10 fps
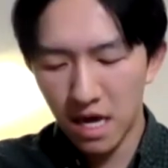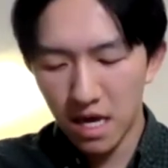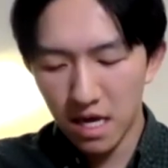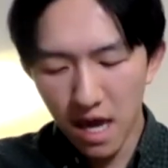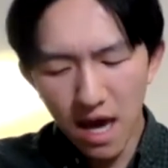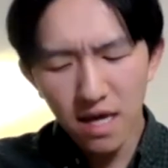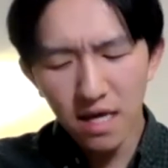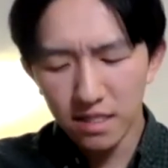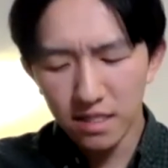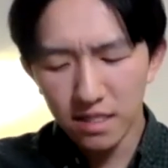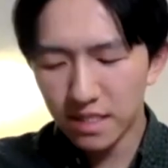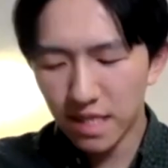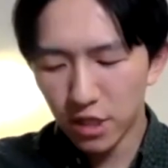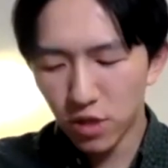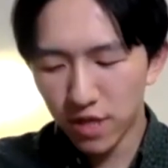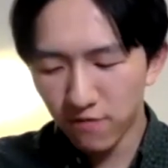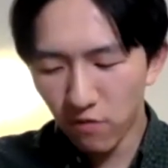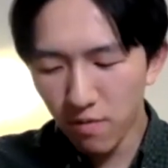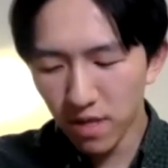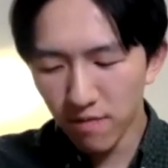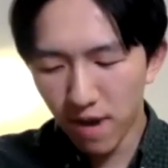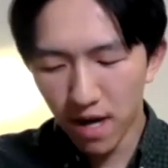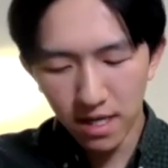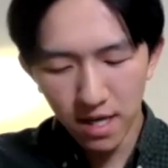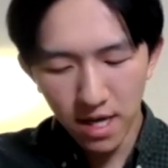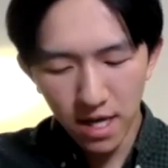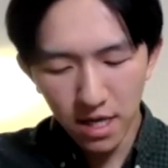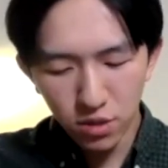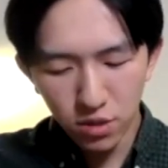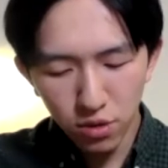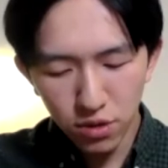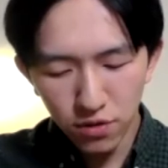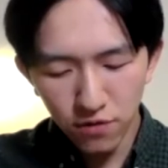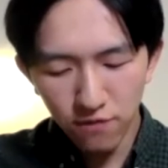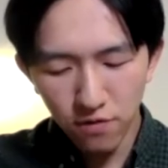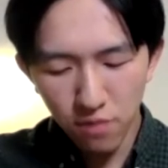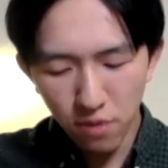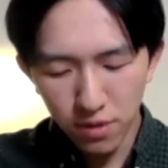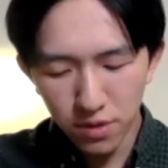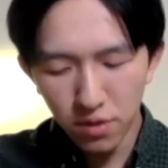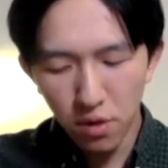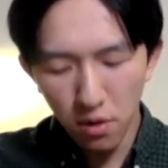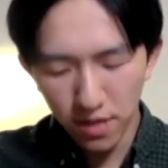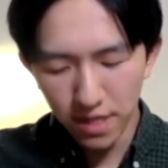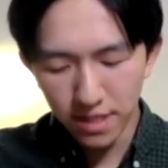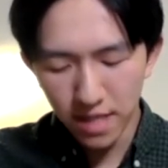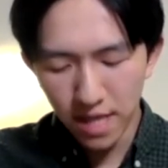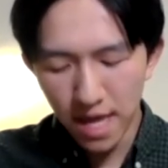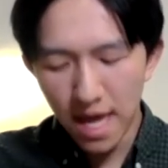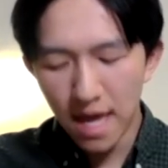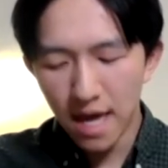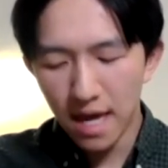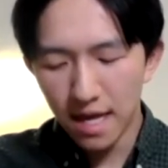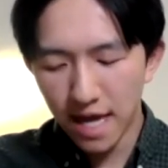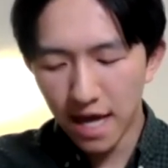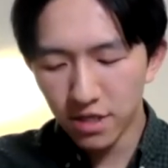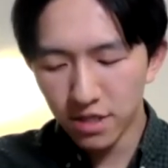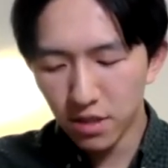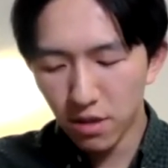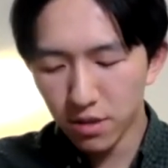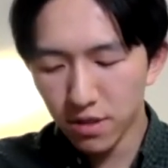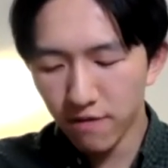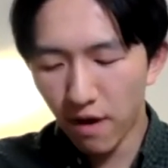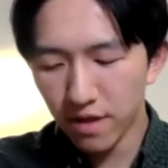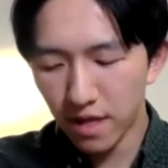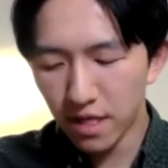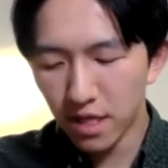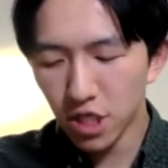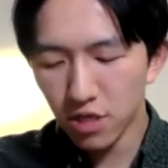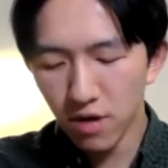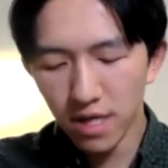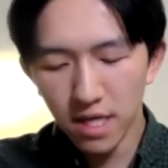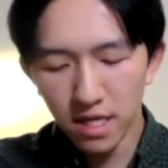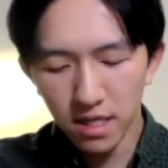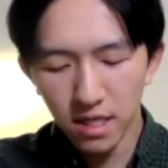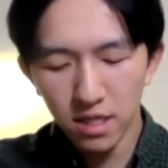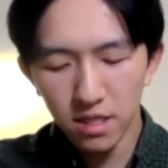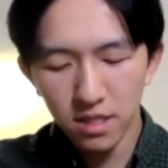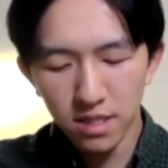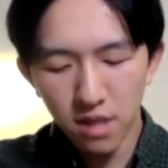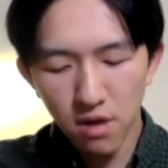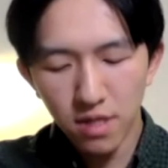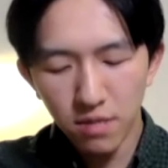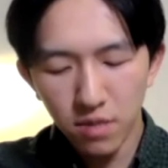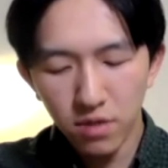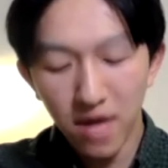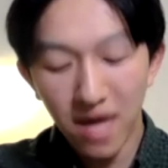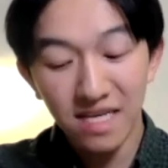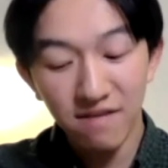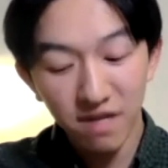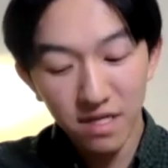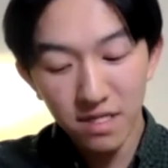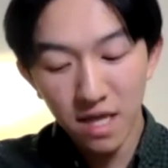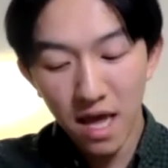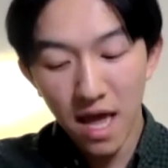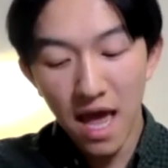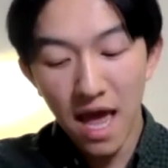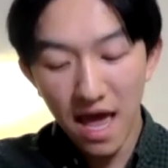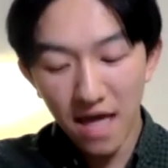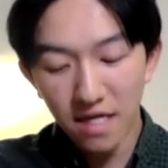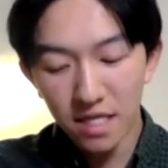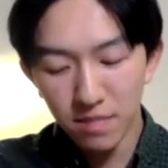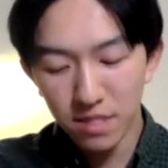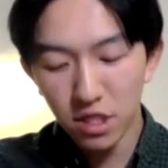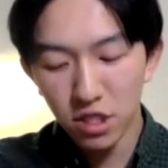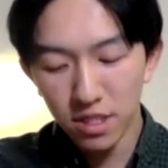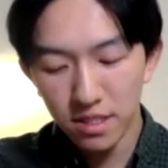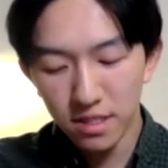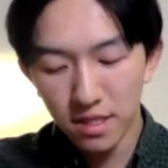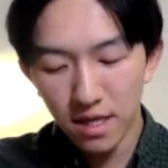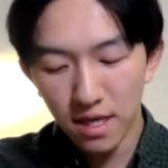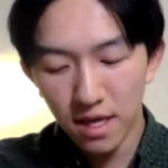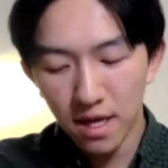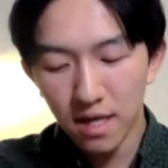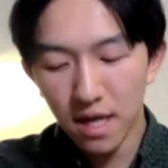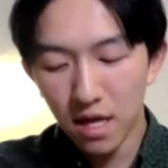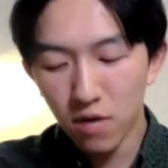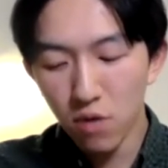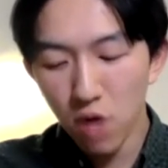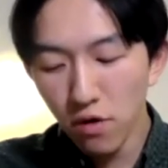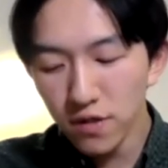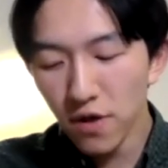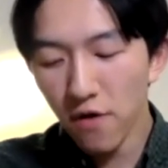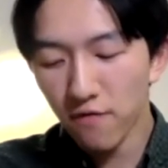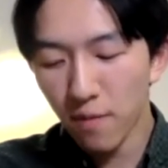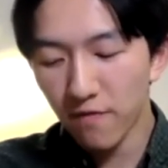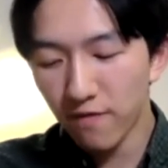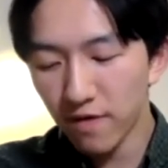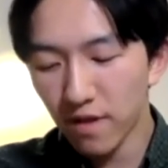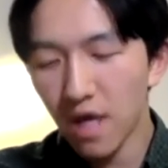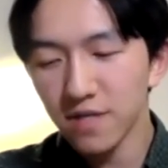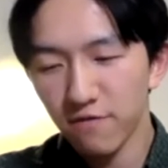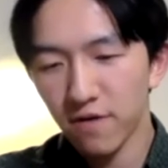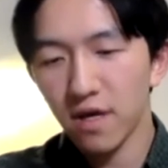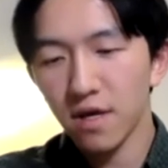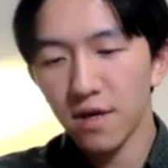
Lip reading: yet insists that transforming the body is crucial for personal wholeness. It attaches a notion of authentic gender identity to stereotypical activities and dispositions, yet it grows from a philosophy